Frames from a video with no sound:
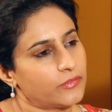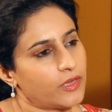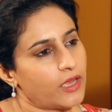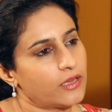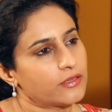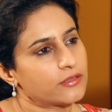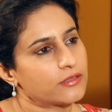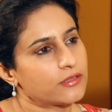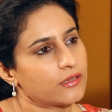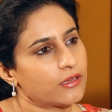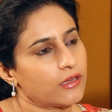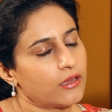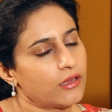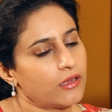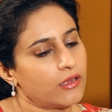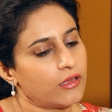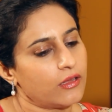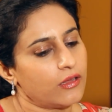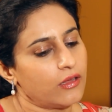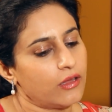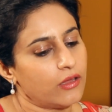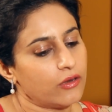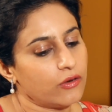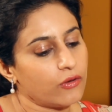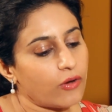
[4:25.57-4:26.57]
Yes.
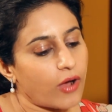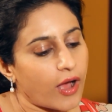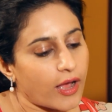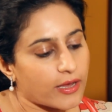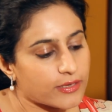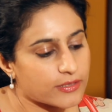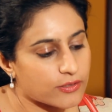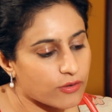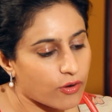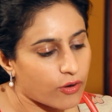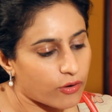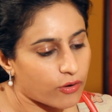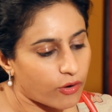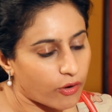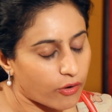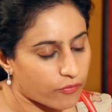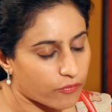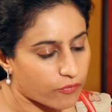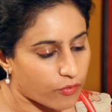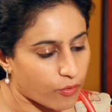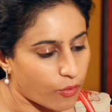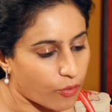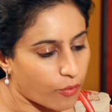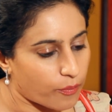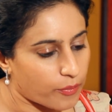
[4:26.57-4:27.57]
No, I saw a lot
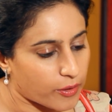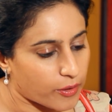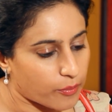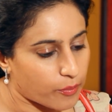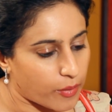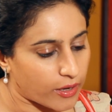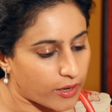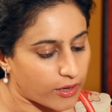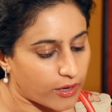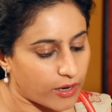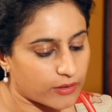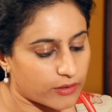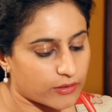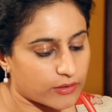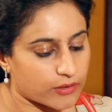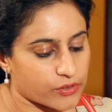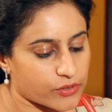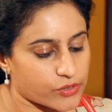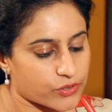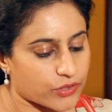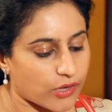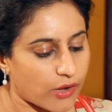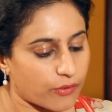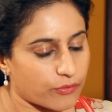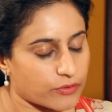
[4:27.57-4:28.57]
of hope in
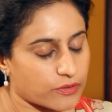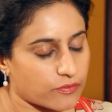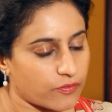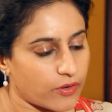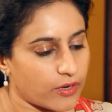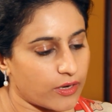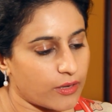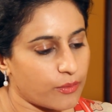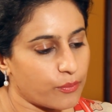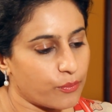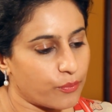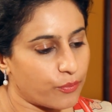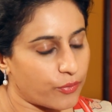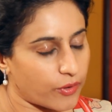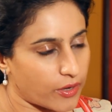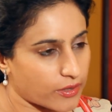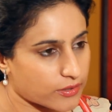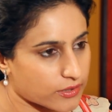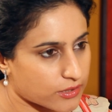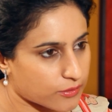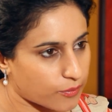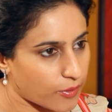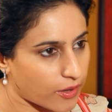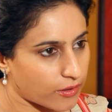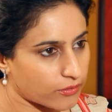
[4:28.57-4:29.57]
Bangladesh. I was very
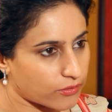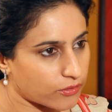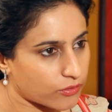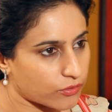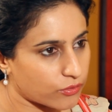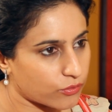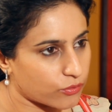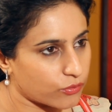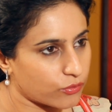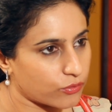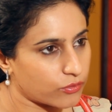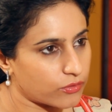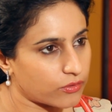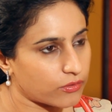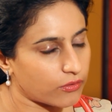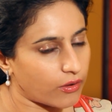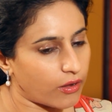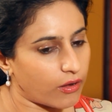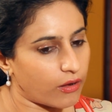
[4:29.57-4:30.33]
impressed by the youth.